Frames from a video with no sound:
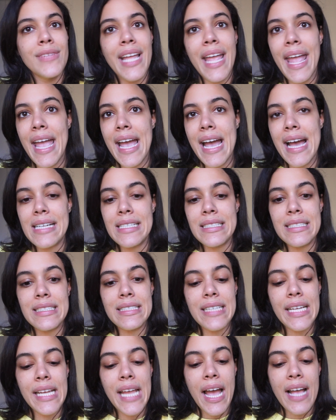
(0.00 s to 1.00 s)

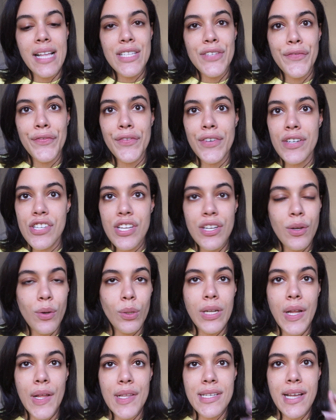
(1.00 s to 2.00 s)
and yeah, it's frigid
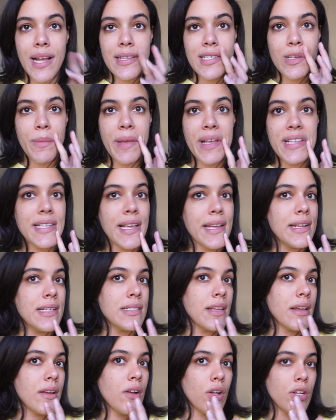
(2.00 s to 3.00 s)
cold outside, so my skin
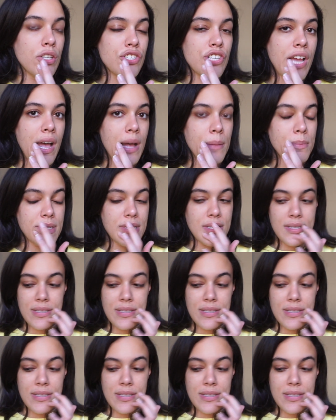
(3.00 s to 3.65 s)
is like all chapped and